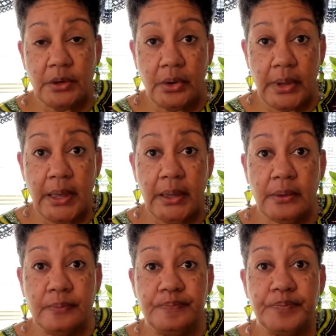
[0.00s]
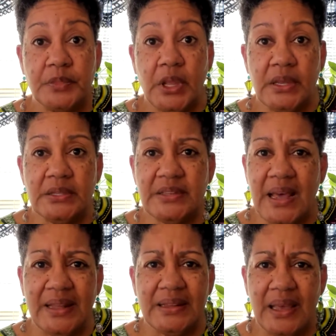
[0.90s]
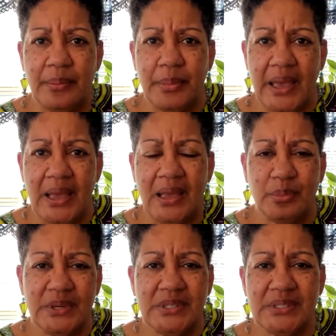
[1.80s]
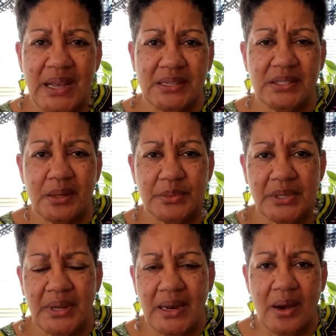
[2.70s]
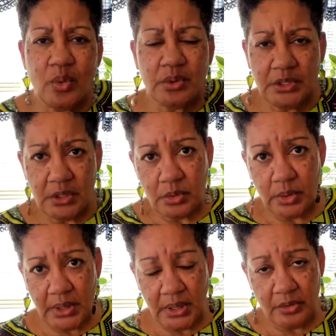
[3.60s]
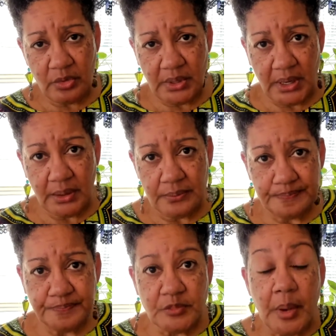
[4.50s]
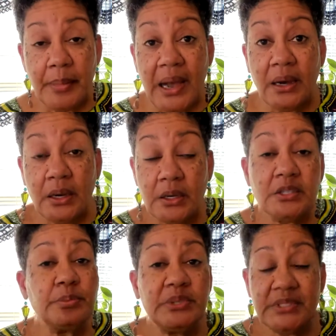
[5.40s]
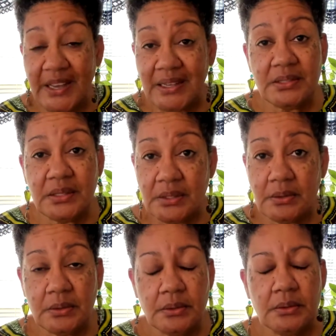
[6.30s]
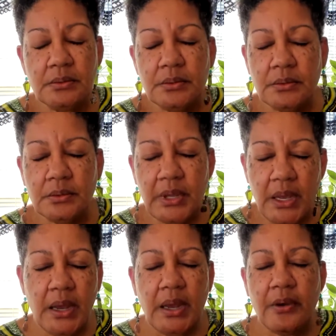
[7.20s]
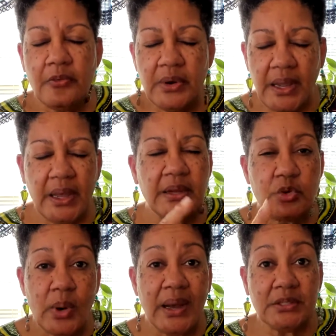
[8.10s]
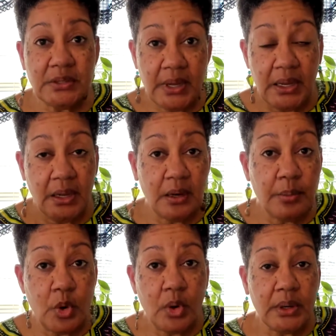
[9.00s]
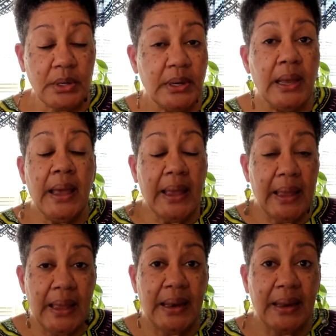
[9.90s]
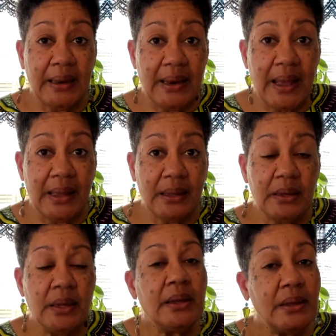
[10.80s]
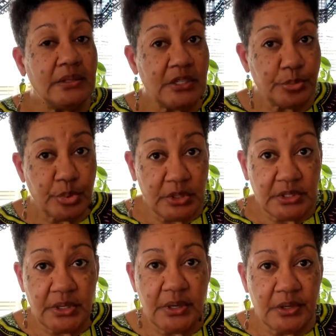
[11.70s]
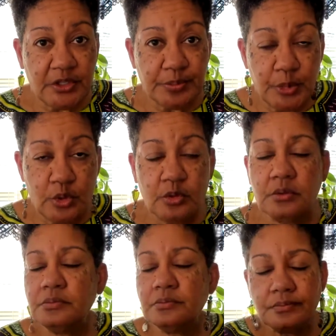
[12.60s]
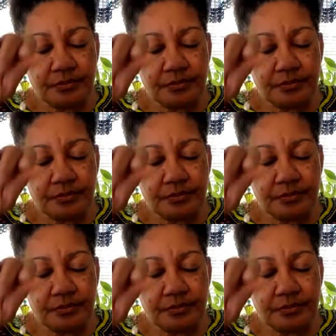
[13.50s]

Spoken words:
Okay, it's not that bad, but it's not something that I won't deal with every day. My husband takes it every day, twice a day, in the morning and at night. He just puts it in the spoon.